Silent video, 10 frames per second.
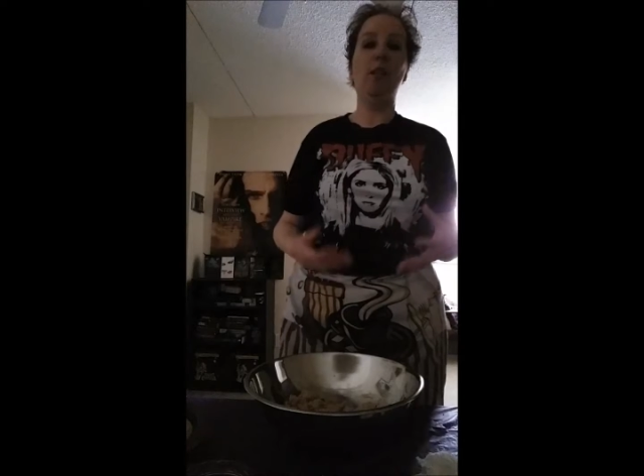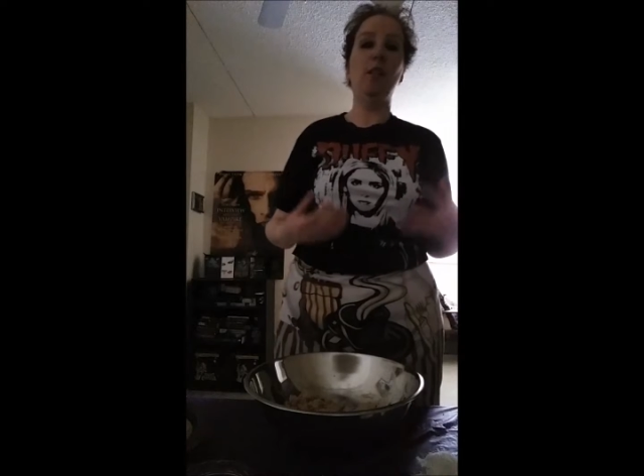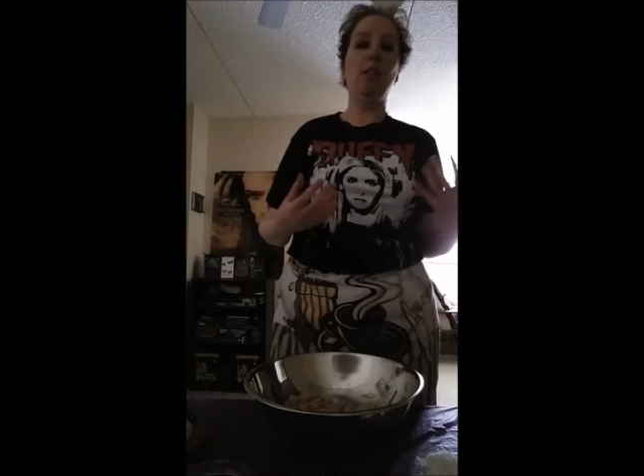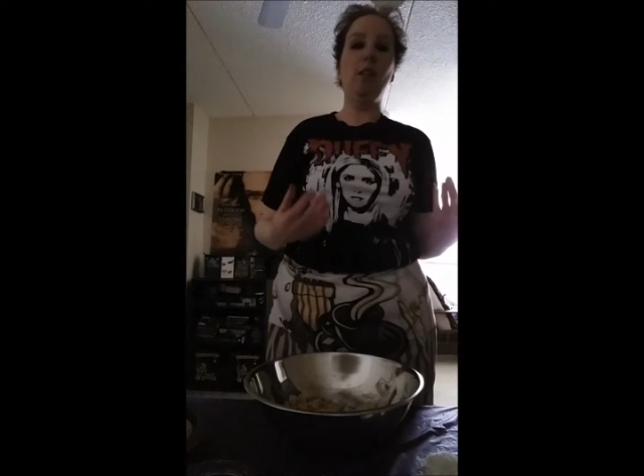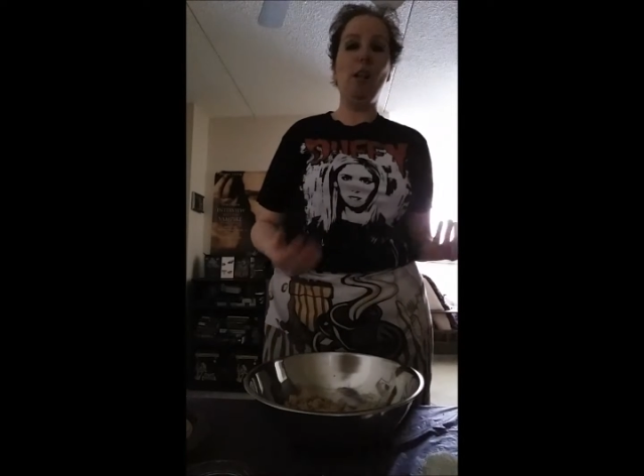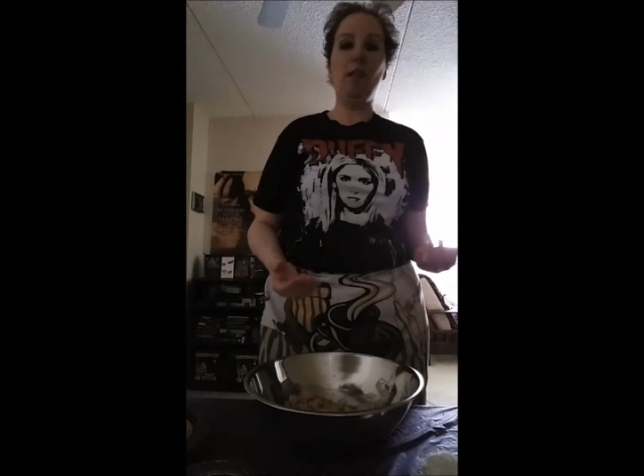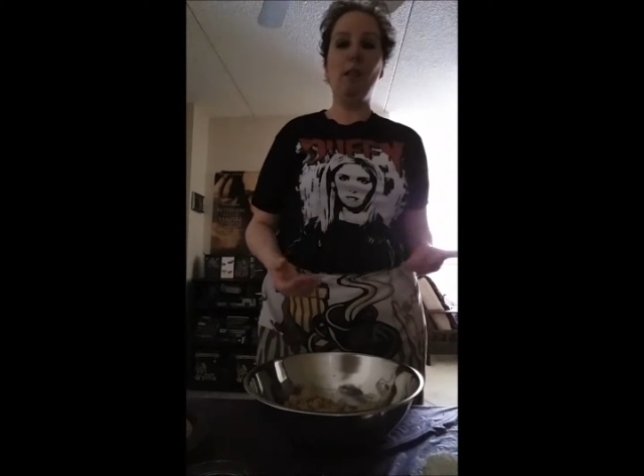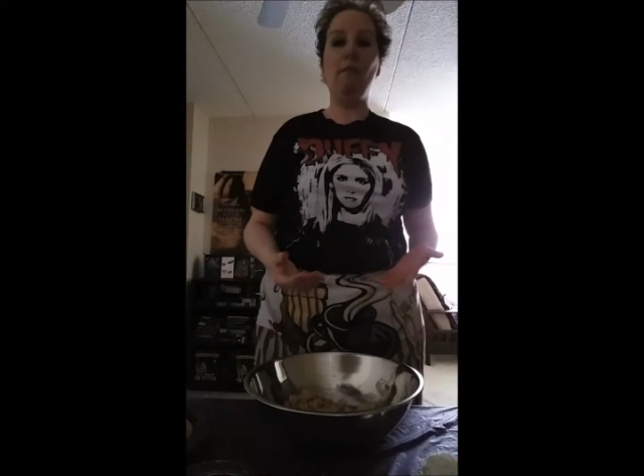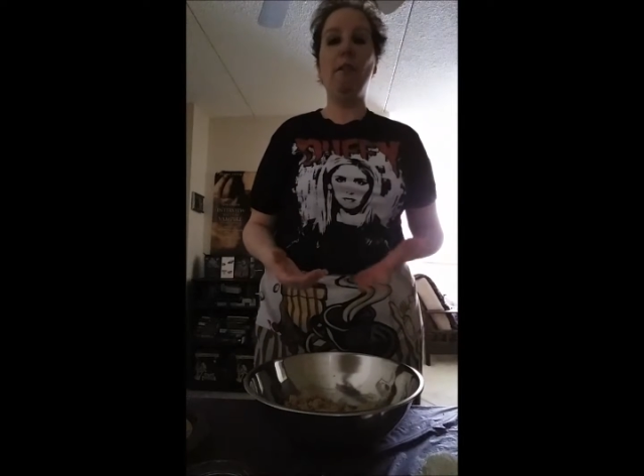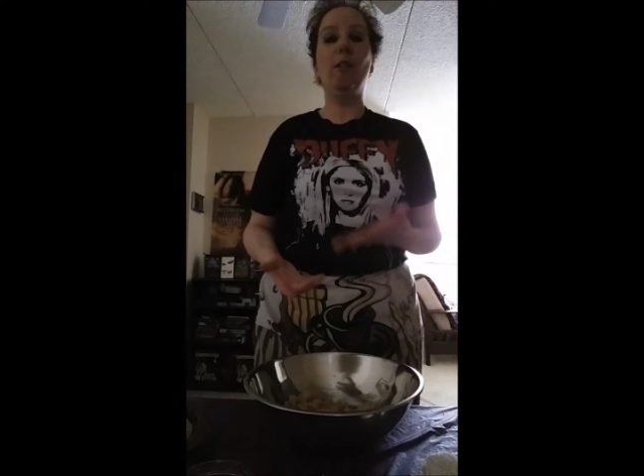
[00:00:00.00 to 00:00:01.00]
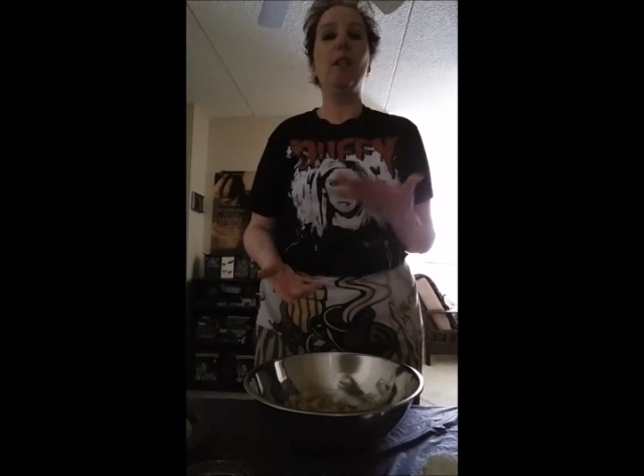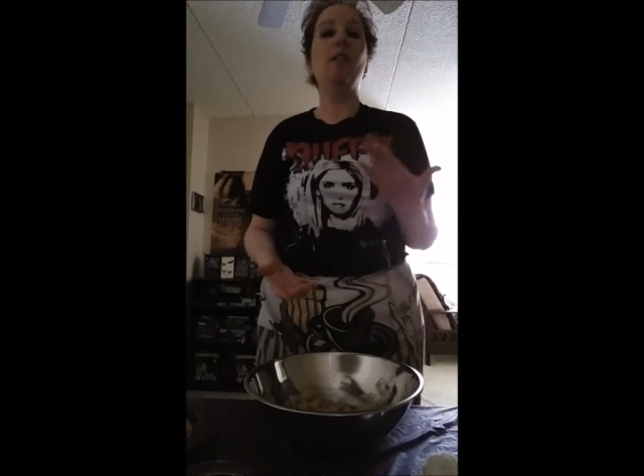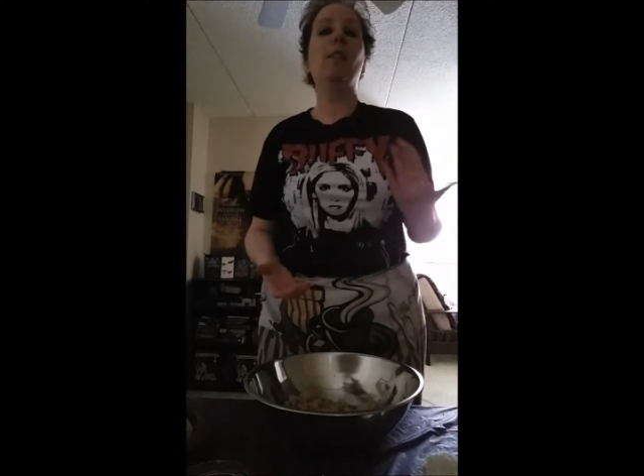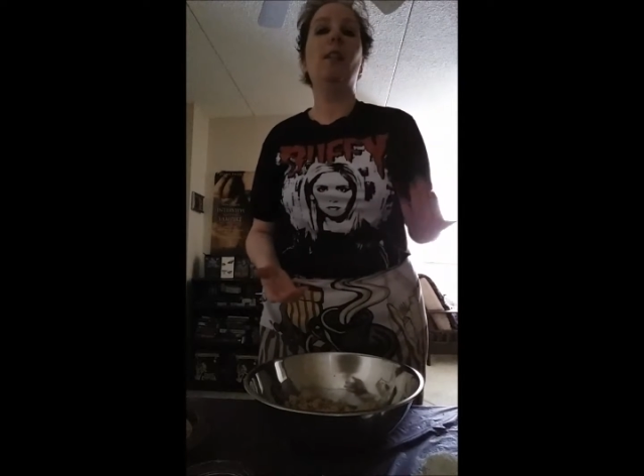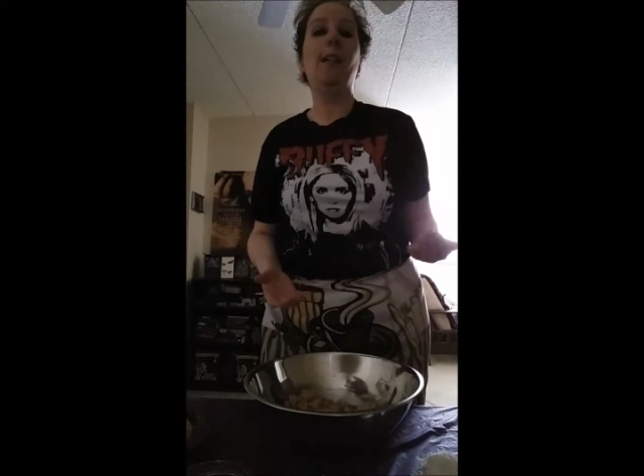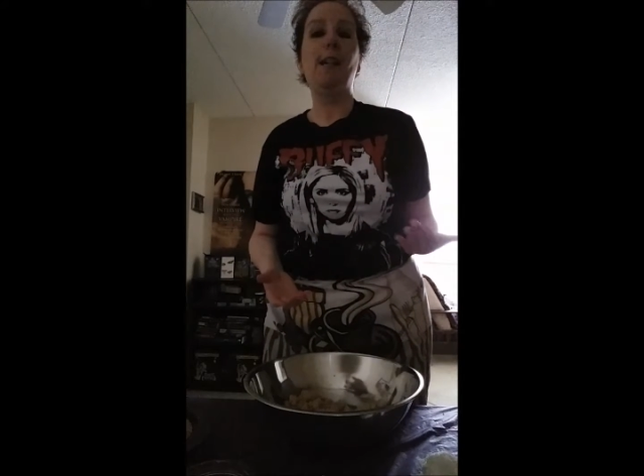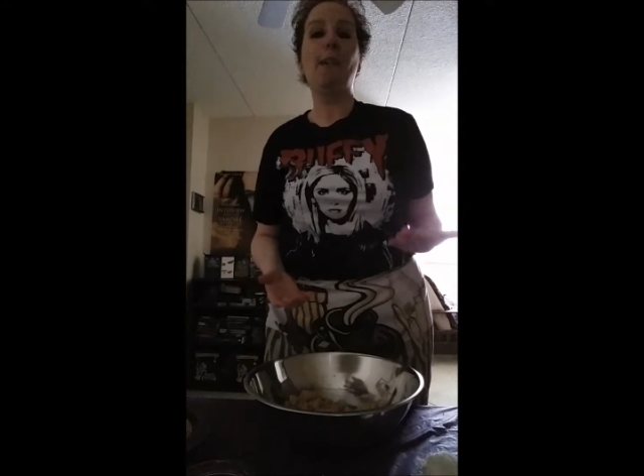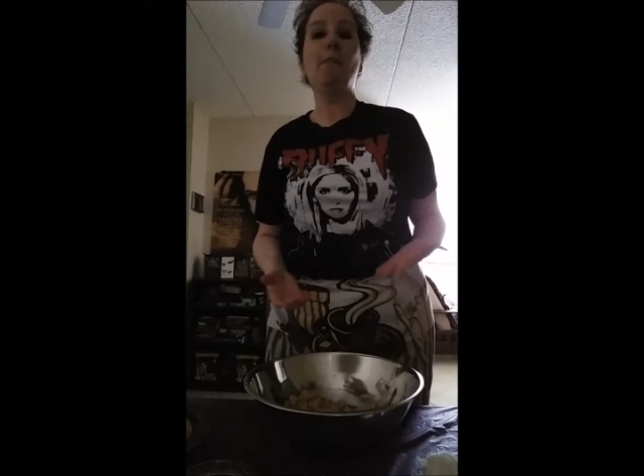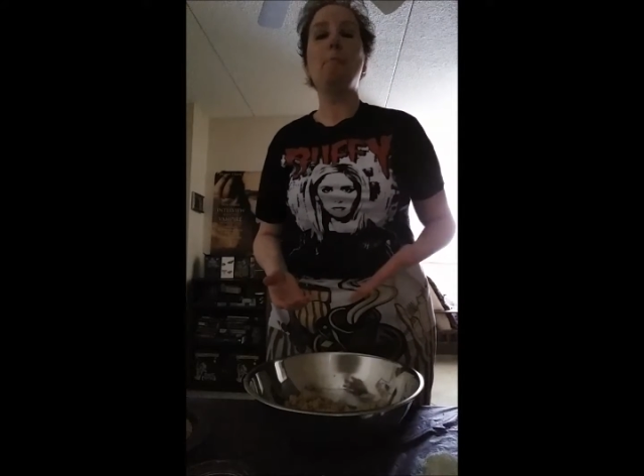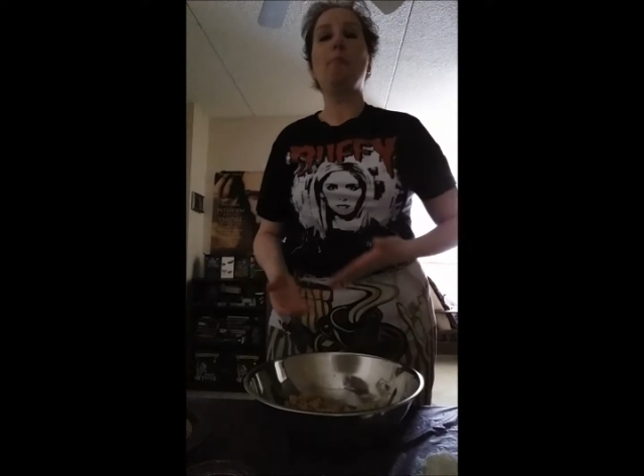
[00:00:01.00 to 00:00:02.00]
seductive, very sleek,